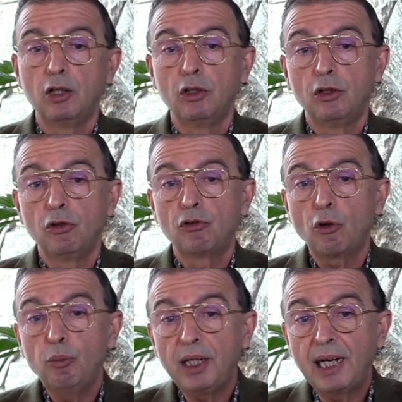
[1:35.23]
So
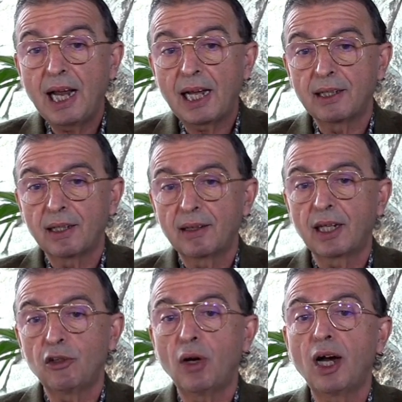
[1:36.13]
be glad that
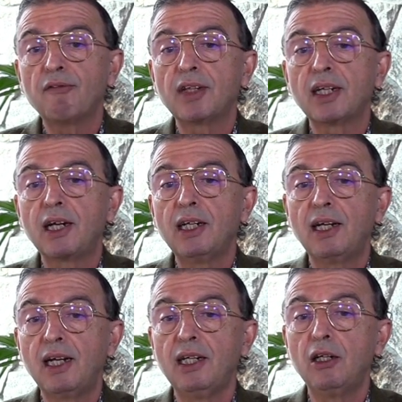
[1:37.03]
you have that little
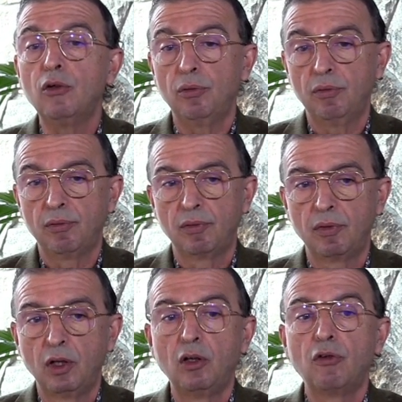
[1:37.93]
ego,
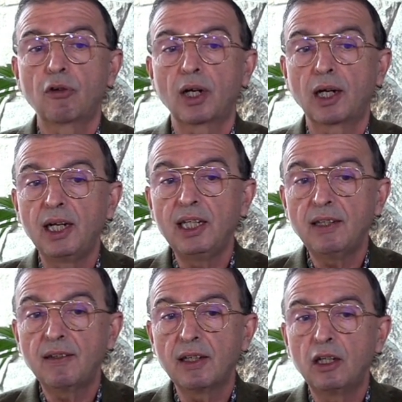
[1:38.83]
for at
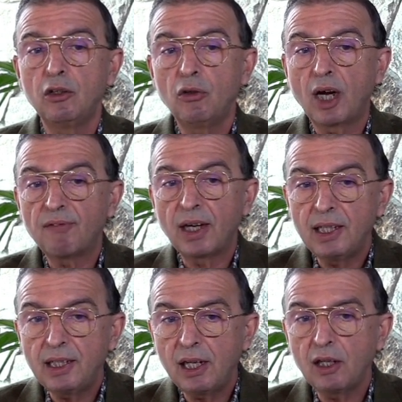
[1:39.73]
least you have a
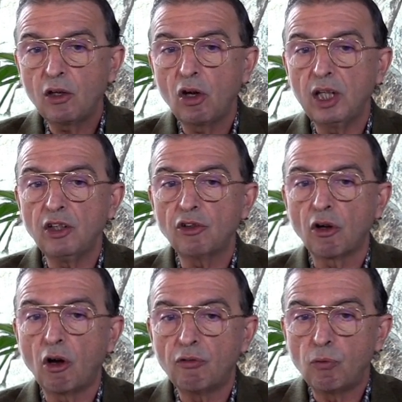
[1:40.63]
little knowledge
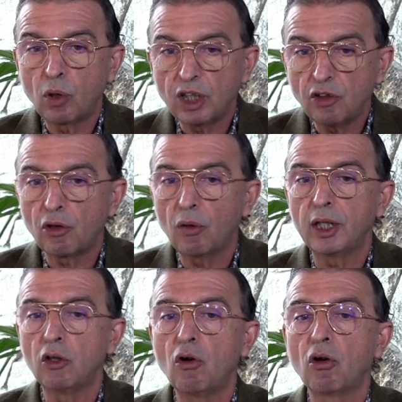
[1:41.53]
of what is going
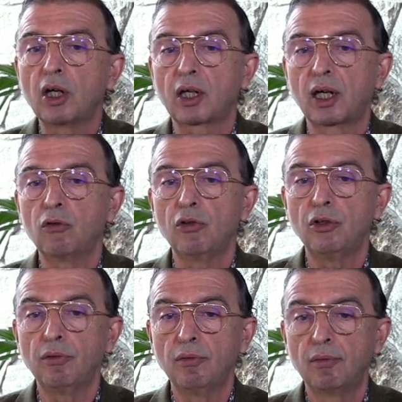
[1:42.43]
on around you,
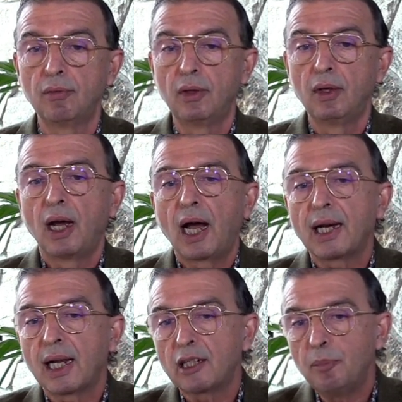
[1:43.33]
and
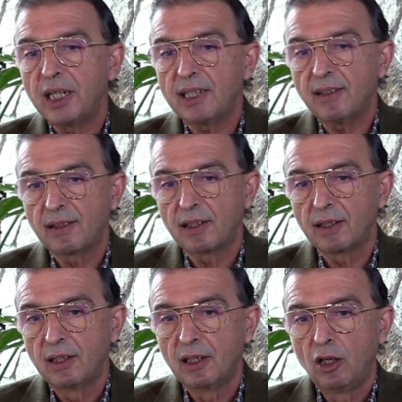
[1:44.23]
at best
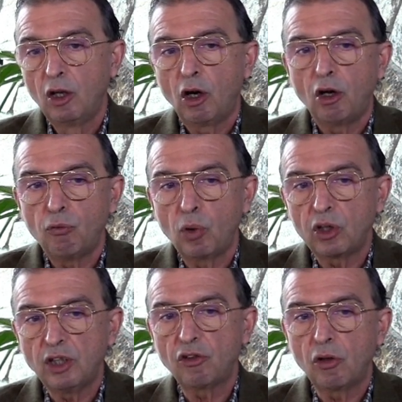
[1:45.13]
of what
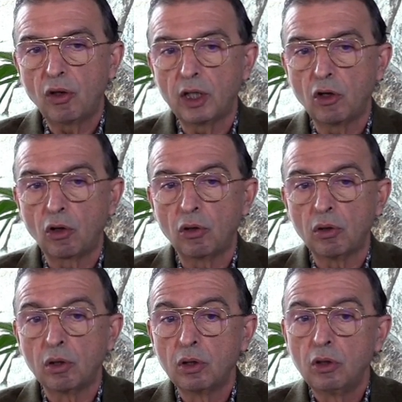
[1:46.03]
is going on
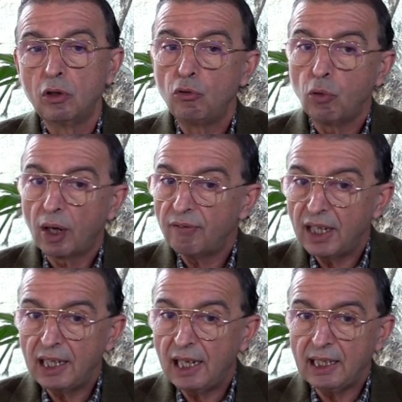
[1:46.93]
to a very
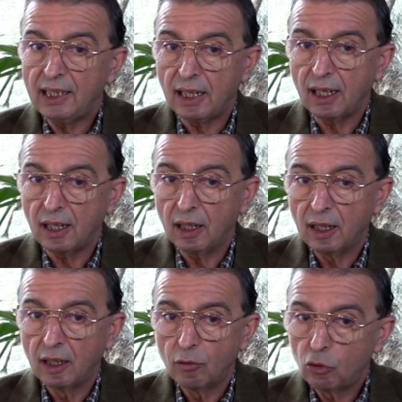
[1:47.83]

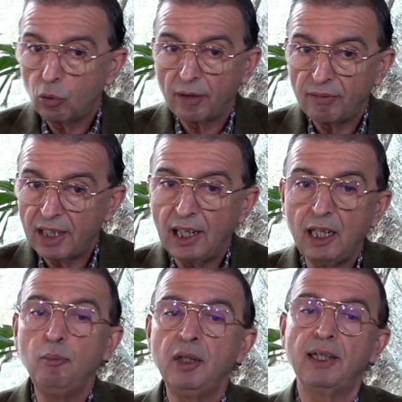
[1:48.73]

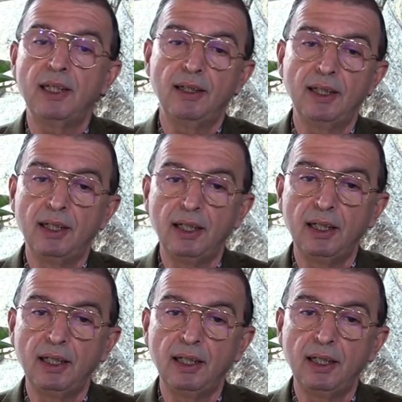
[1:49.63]
limited degree